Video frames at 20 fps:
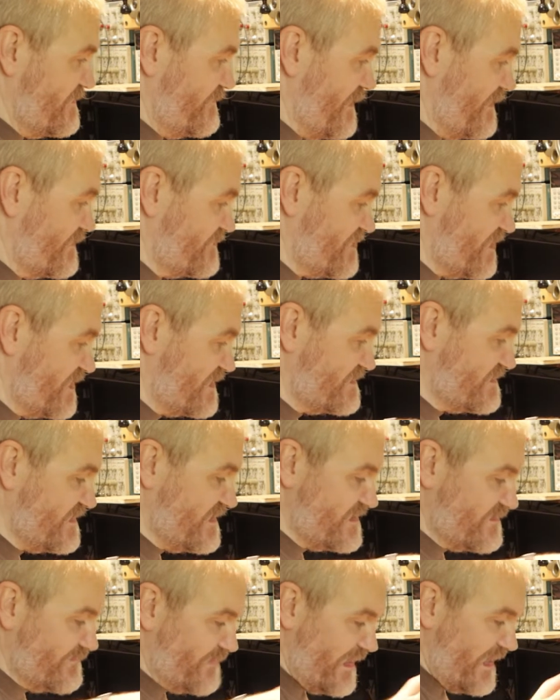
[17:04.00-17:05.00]
round so you can
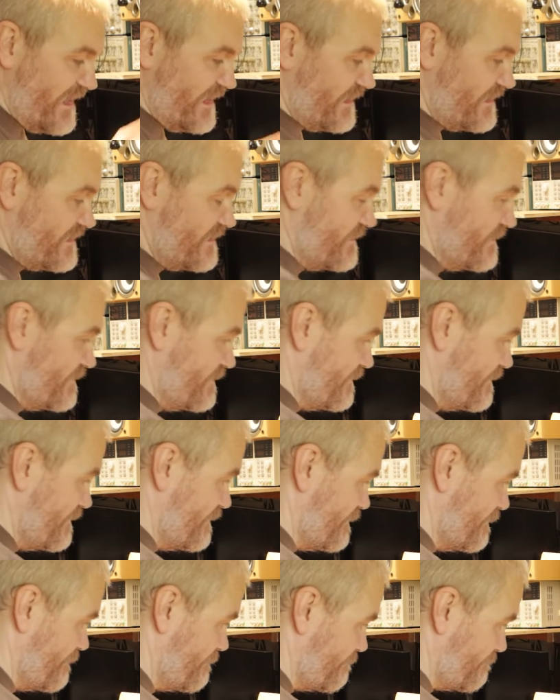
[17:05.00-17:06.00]
see the back,
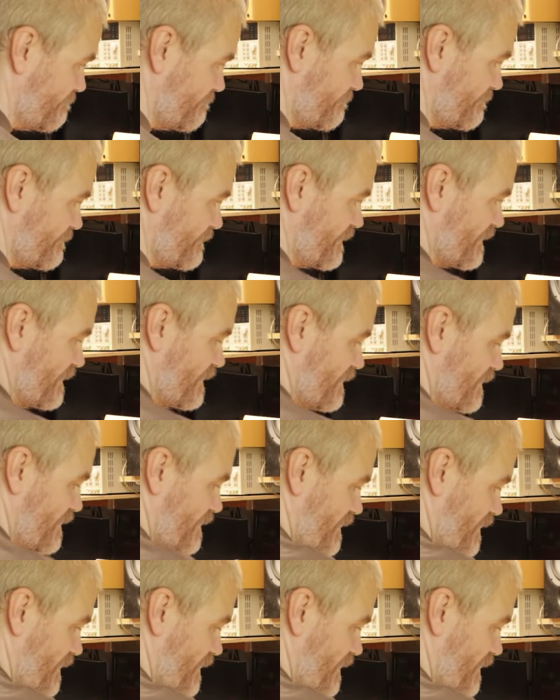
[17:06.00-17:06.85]
you